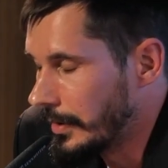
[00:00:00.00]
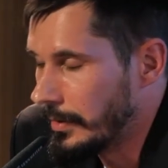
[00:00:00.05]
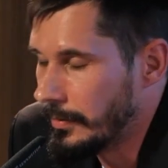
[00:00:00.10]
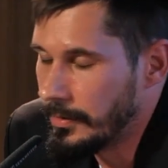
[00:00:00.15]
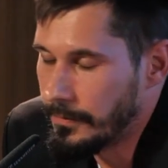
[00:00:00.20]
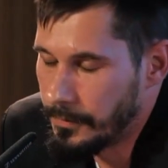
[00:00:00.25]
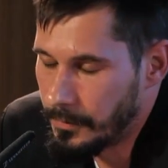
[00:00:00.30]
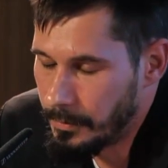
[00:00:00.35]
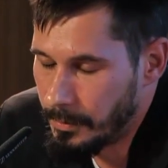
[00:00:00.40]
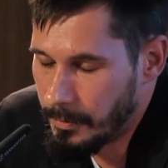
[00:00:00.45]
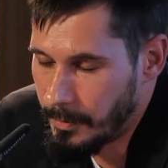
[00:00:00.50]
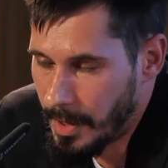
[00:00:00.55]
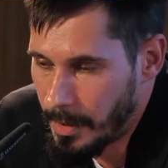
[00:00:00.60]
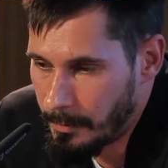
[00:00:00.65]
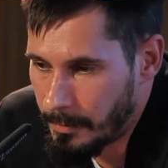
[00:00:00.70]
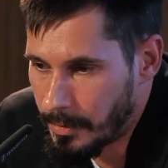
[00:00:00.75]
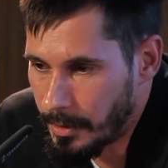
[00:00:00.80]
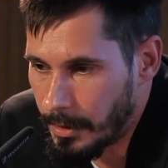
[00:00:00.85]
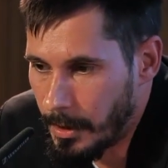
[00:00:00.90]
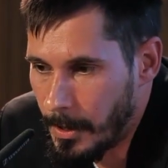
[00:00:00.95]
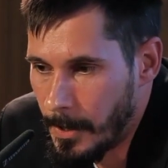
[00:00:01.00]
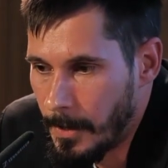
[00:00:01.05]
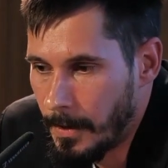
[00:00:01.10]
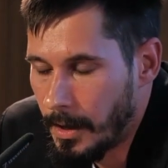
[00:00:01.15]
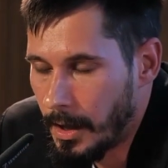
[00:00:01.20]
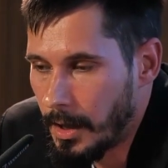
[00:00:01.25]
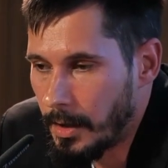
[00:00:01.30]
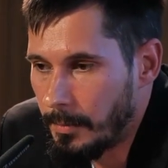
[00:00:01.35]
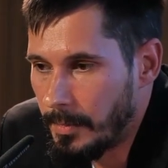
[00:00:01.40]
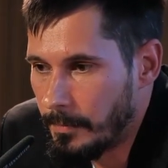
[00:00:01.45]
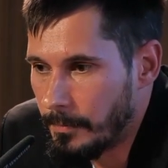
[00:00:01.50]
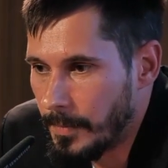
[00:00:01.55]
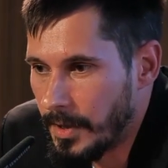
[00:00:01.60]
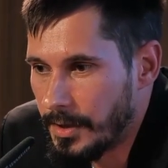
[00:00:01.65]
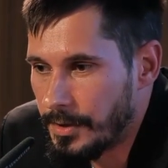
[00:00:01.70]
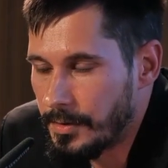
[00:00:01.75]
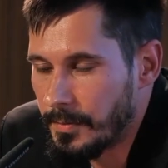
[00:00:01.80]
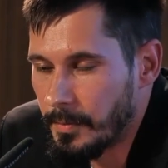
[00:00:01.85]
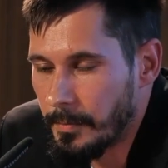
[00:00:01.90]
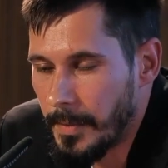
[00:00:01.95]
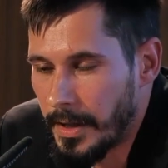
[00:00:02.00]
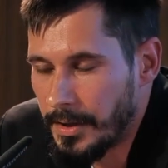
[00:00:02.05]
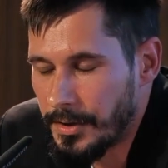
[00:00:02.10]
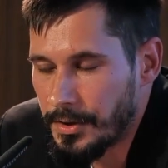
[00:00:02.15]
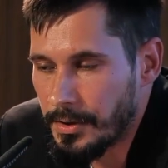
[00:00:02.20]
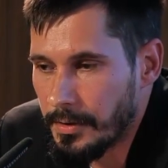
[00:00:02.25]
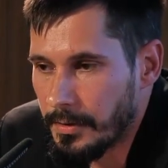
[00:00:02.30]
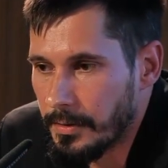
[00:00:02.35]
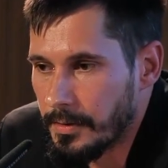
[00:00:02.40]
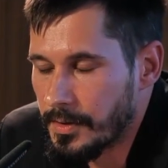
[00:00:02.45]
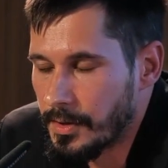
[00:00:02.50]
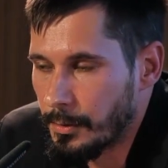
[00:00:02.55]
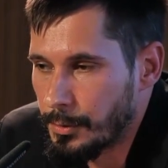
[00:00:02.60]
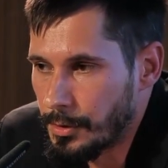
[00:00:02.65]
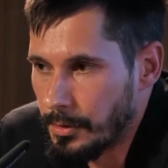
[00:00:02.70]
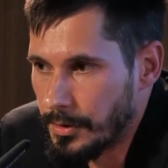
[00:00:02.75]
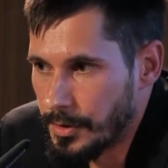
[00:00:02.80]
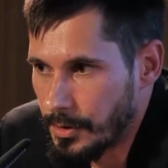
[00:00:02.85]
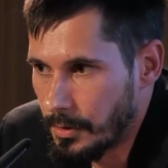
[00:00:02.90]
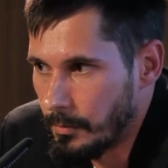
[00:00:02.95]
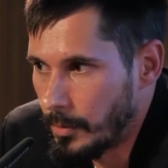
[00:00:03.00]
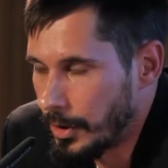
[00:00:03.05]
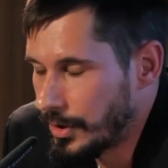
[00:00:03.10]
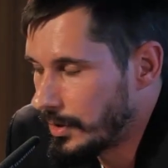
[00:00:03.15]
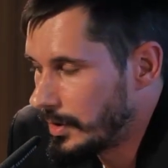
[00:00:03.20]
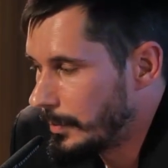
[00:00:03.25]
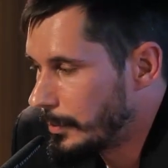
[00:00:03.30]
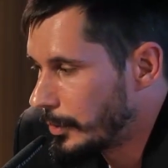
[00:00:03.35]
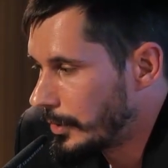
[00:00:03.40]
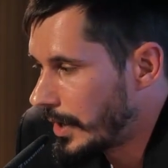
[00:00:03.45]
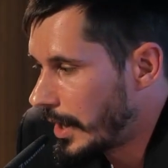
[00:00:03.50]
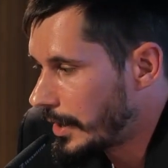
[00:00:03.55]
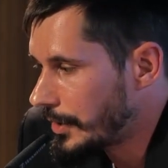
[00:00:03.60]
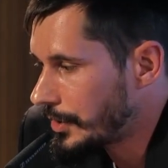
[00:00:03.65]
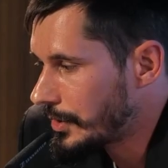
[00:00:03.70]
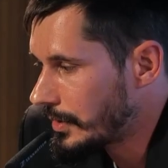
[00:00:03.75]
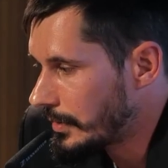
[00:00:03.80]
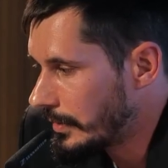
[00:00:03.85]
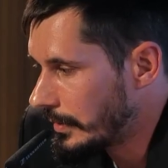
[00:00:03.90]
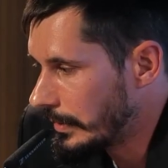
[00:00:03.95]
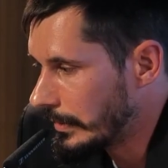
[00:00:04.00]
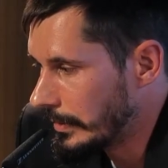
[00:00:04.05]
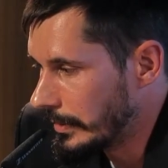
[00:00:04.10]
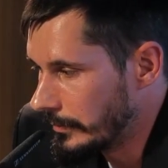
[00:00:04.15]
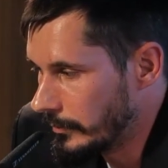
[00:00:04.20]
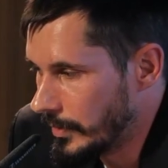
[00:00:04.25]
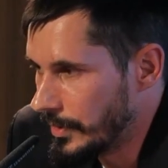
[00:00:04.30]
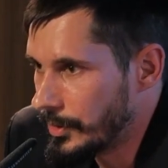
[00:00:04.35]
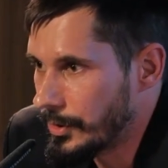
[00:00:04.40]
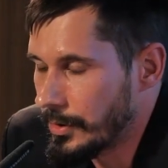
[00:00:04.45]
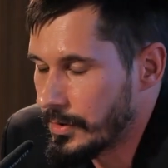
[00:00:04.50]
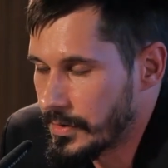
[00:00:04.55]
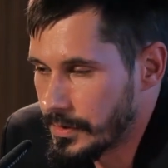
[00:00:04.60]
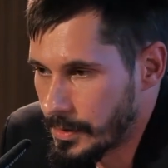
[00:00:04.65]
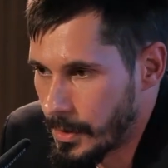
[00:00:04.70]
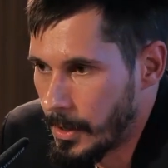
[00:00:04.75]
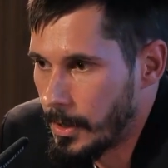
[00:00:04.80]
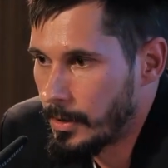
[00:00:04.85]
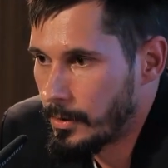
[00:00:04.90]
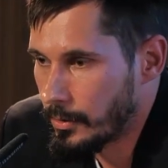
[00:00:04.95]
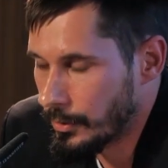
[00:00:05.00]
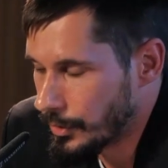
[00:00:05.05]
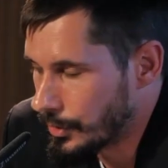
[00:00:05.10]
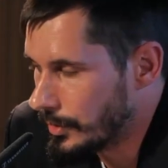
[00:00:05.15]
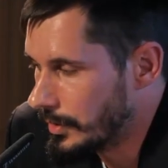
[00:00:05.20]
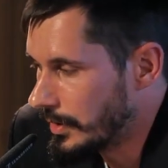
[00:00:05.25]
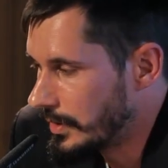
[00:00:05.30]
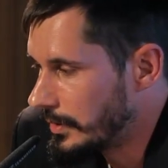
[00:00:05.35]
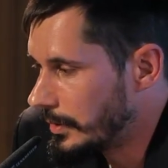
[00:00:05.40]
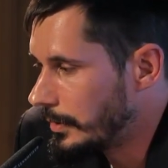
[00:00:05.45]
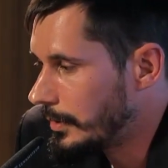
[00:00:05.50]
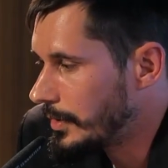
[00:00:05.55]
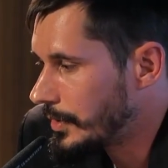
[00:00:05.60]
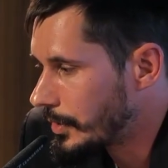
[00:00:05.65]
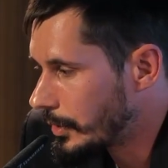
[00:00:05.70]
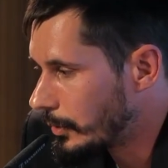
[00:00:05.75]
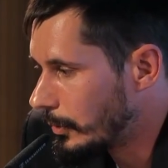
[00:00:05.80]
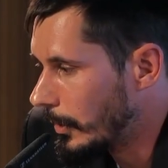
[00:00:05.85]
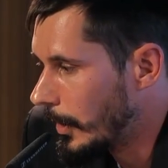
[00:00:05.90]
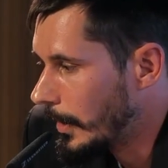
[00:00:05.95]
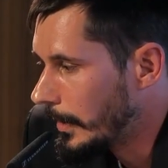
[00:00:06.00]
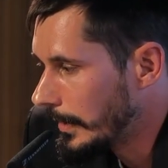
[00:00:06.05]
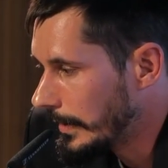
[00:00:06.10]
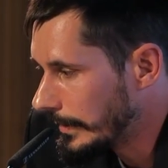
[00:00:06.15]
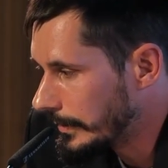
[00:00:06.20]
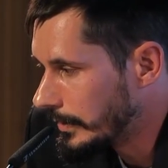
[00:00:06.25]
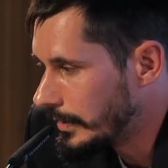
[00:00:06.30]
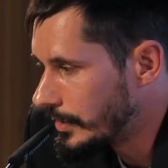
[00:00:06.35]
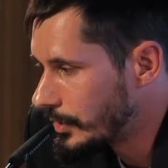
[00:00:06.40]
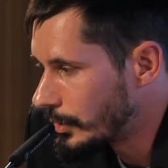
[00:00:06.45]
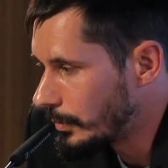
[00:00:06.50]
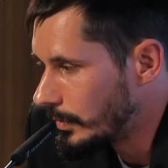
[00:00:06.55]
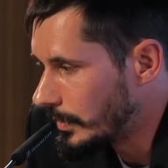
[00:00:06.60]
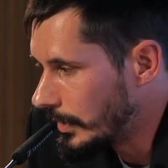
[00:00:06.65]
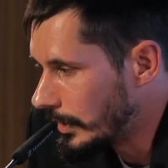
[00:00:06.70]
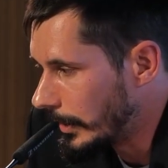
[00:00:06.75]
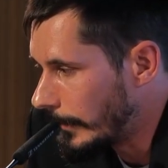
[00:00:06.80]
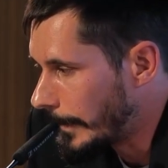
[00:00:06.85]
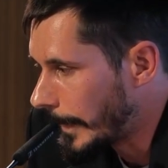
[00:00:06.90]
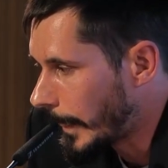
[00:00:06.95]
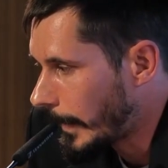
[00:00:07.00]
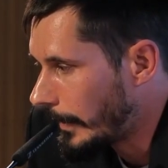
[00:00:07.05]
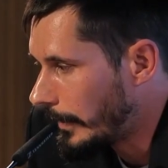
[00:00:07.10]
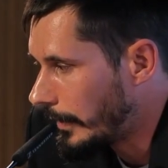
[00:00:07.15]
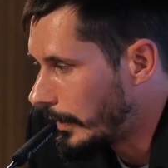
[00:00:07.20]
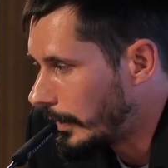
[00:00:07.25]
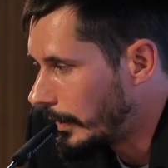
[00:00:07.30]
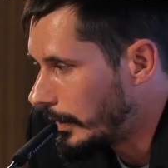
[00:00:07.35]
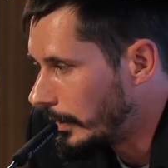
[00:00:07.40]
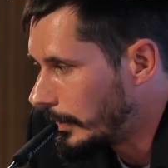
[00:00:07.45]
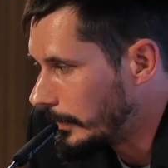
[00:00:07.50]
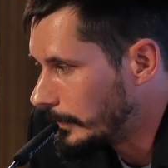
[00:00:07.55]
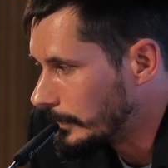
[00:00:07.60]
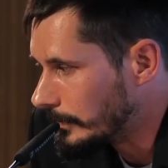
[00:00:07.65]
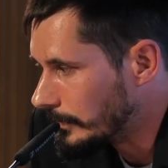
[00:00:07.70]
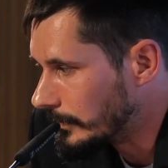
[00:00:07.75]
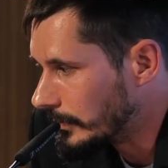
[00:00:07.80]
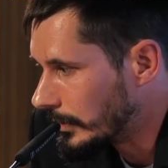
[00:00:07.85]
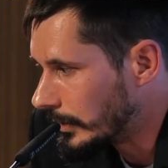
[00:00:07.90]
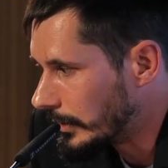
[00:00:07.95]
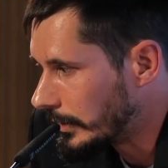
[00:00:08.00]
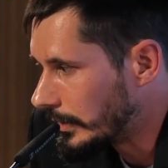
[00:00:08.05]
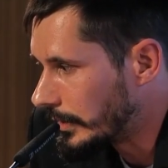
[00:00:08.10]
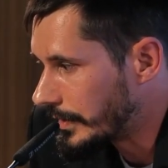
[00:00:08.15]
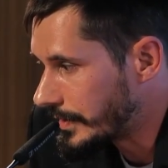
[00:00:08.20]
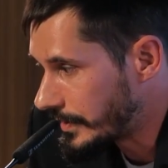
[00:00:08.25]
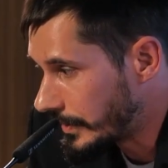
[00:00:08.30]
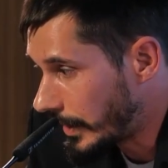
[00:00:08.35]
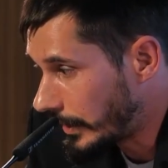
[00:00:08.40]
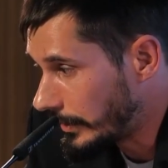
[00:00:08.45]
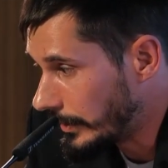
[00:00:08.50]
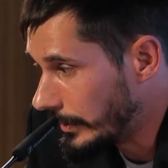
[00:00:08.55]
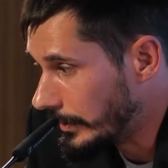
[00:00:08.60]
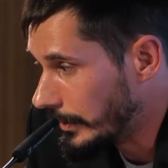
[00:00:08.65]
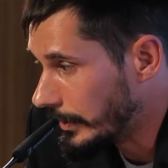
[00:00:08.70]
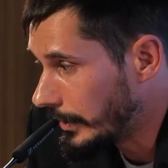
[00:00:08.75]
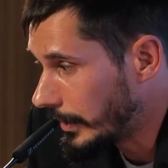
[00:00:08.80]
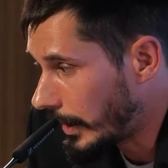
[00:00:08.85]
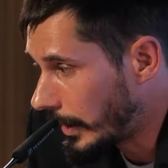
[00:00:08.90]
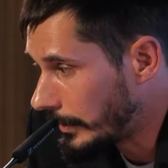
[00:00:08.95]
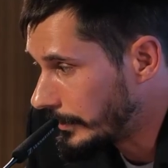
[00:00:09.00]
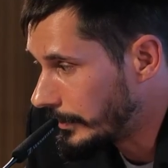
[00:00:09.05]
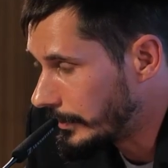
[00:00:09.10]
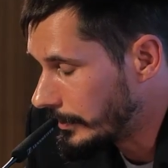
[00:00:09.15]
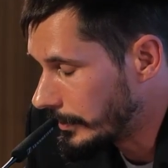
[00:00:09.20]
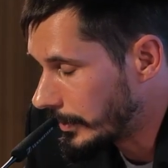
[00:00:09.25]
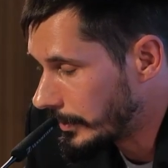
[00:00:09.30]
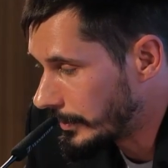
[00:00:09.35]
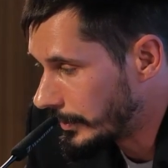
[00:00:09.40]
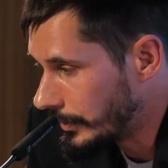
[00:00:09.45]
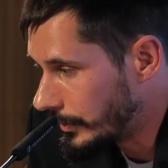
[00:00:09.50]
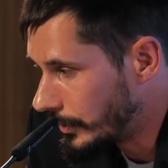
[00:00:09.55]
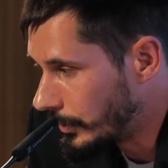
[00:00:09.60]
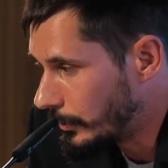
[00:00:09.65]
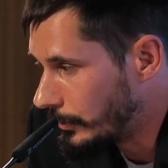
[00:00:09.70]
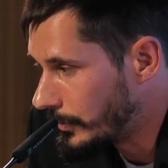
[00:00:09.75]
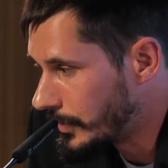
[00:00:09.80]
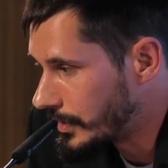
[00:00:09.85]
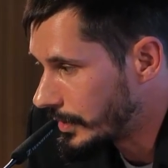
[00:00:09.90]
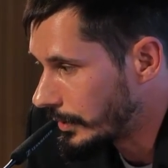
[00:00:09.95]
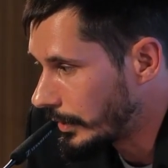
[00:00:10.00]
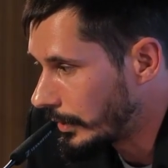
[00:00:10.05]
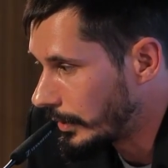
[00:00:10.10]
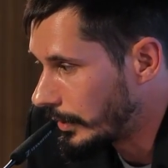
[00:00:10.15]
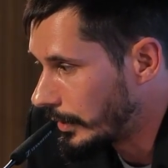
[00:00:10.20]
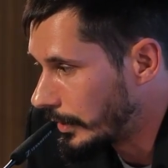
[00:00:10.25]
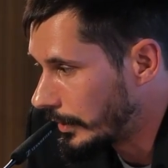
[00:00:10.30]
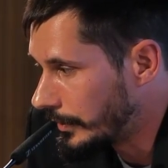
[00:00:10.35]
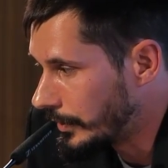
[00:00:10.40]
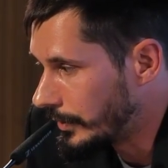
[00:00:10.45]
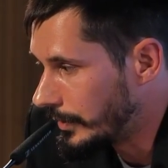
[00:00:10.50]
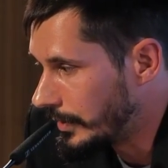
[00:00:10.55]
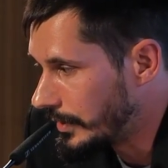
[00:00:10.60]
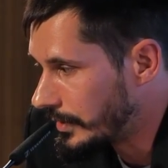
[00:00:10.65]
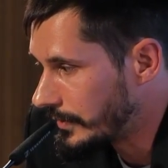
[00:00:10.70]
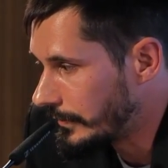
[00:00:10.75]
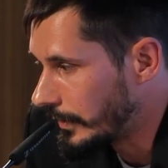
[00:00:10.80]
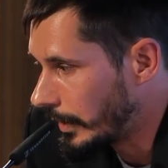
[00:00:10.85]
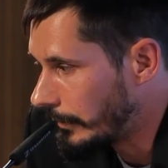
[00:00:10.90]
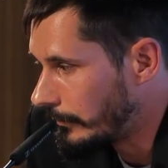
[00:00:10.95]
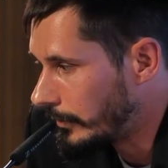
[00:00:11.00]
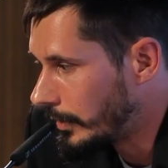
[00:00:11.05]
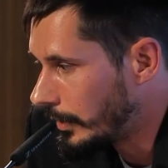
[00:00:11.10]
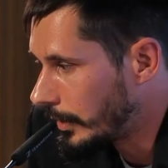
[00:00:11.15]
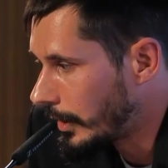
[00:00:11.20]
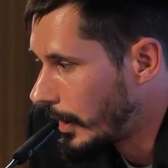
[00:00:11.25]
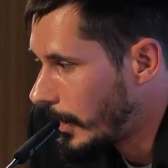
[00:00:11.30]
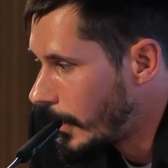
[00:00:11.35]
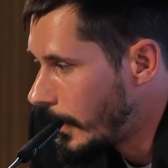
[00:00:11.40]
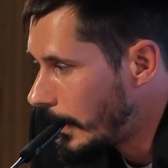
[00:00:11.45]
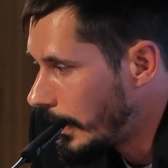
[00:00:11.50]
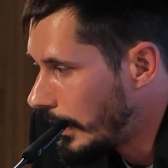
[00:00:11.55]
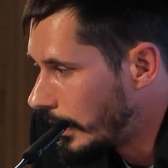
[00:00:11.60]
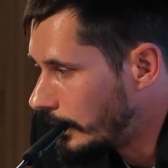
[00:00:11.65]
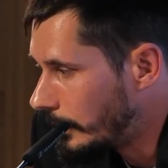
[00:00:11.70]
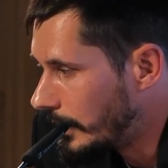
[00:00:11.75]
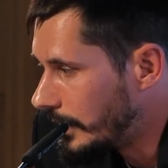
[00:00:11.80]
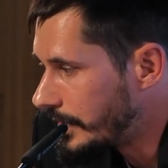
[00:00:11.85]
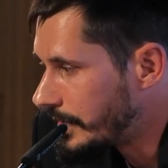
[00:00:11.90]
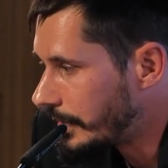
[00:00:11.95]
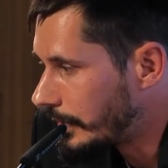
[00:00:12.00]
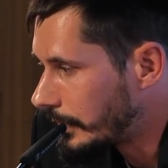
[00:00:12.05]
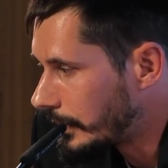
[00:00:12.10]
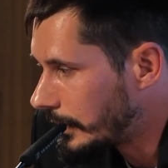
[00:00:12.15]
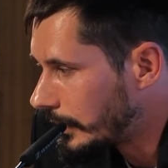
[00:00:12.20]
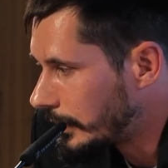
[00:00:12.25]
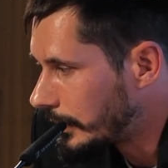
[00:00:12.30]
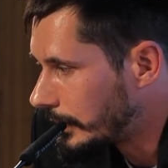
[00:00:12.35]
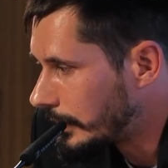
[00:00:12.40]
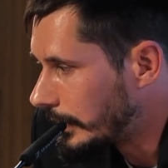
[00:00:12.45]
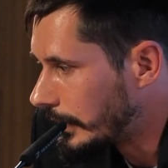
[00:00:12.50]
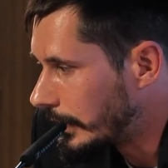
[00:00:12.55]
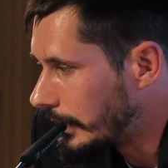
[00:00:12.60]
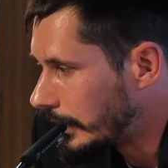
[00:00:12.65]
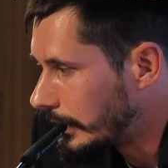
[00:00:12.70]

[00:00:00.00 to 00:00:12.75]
And if you remember, I basically mentioned the socialist commodity production, which is contradictory, so it needs to be studied under this framework. And basically,